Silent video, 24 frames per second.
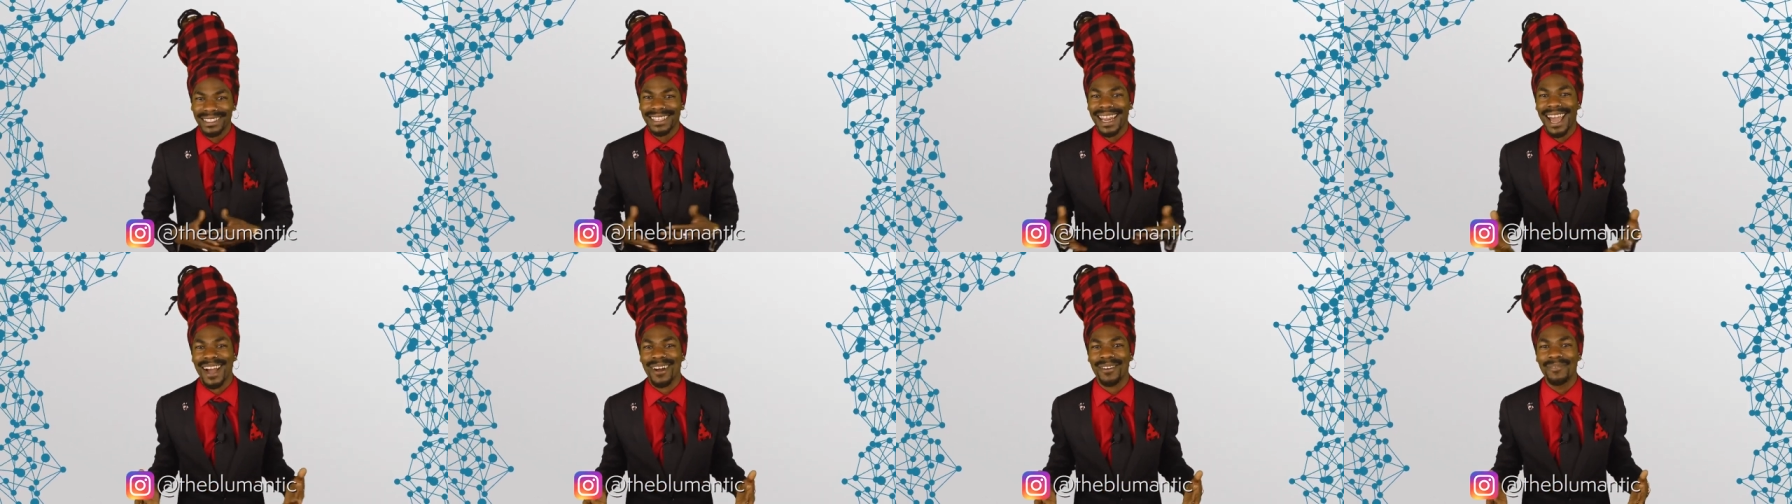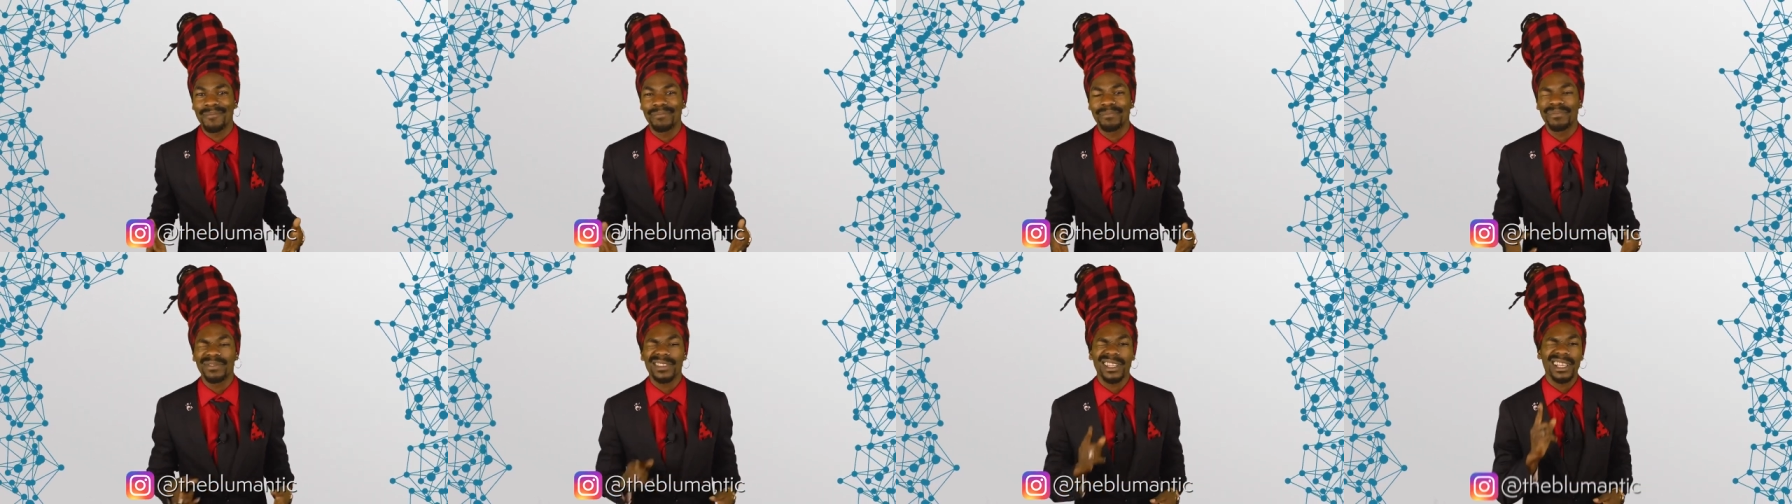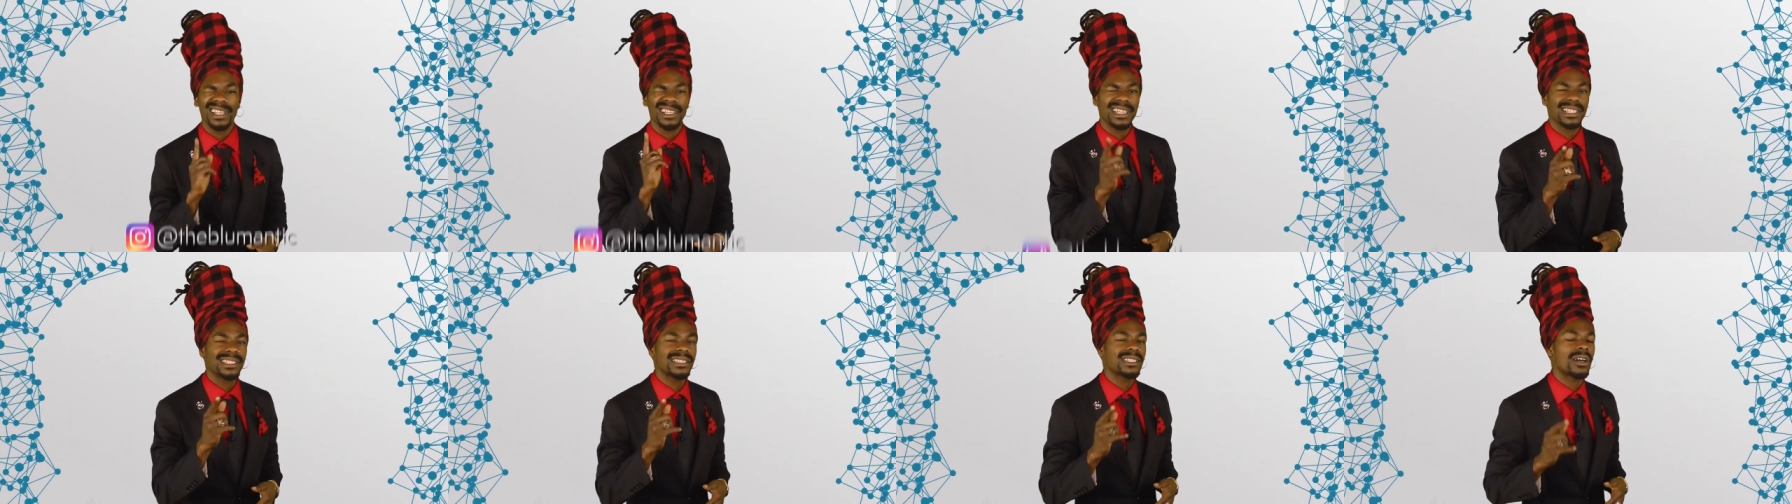Now,
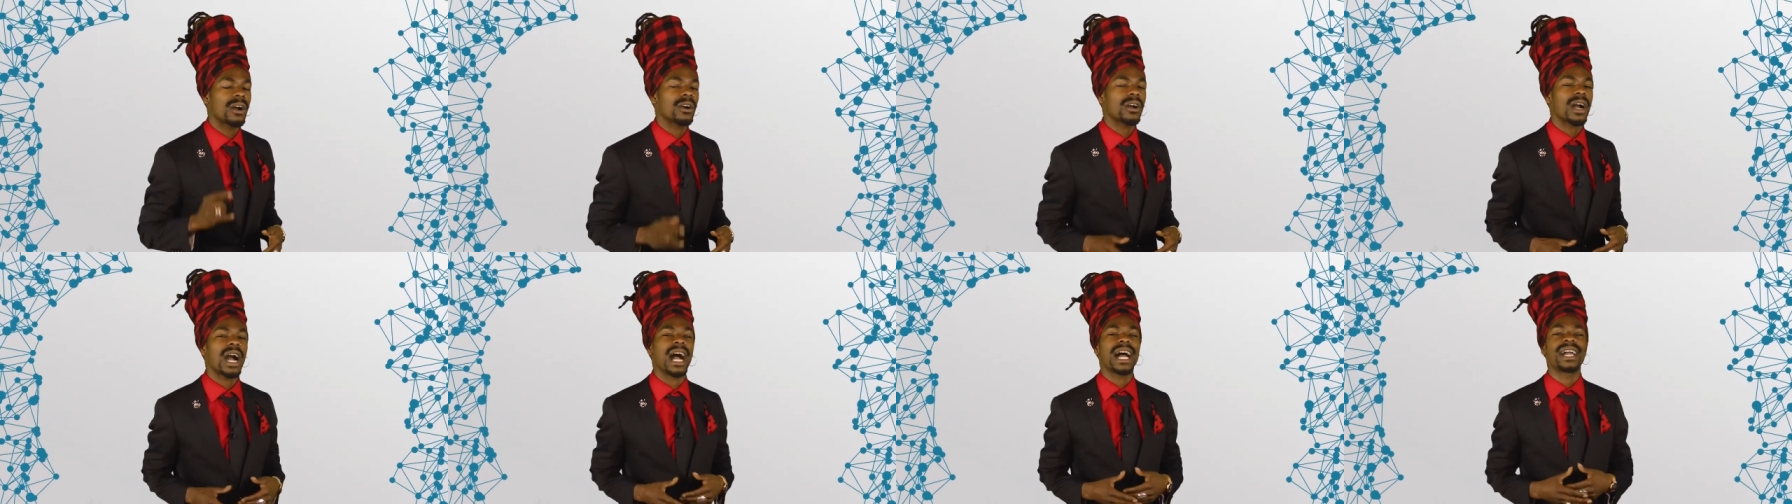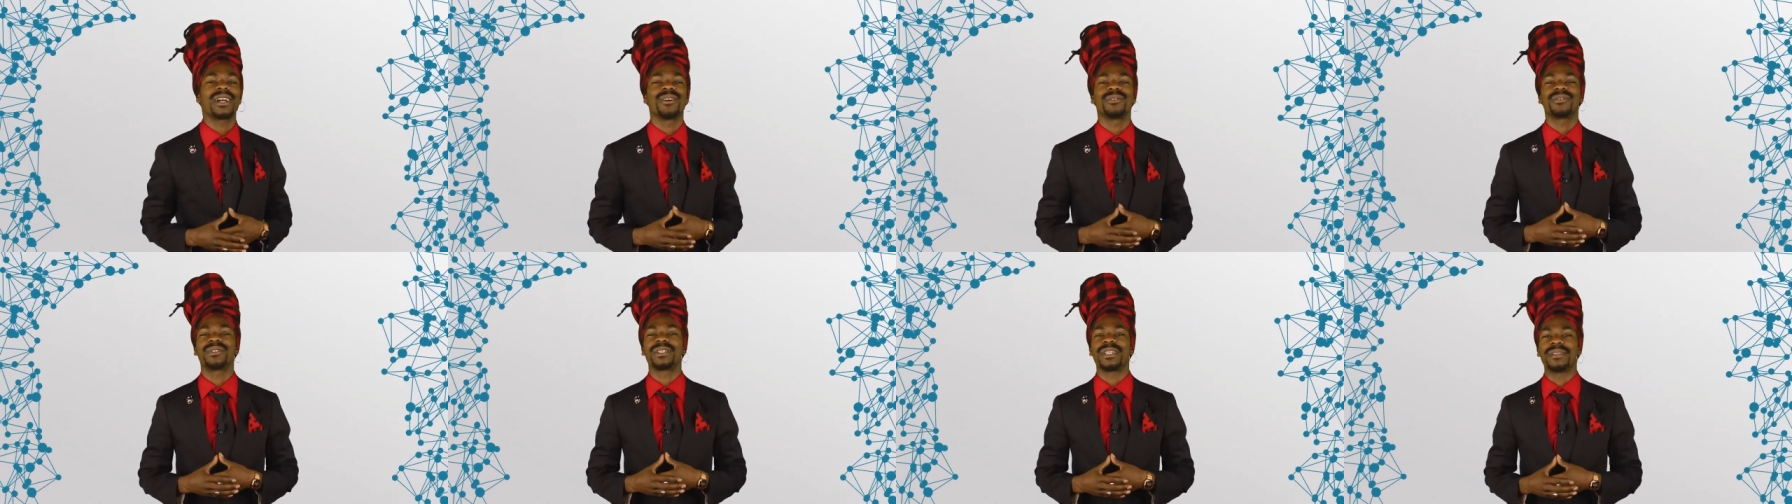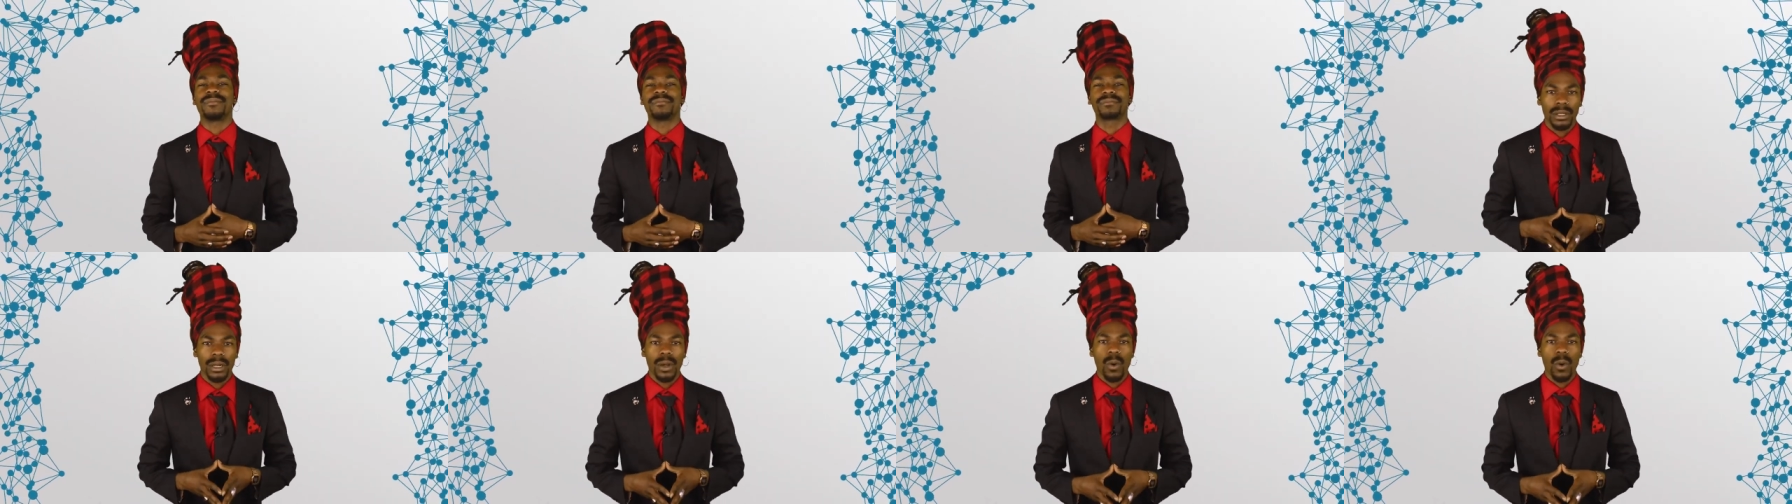let's talk IoT.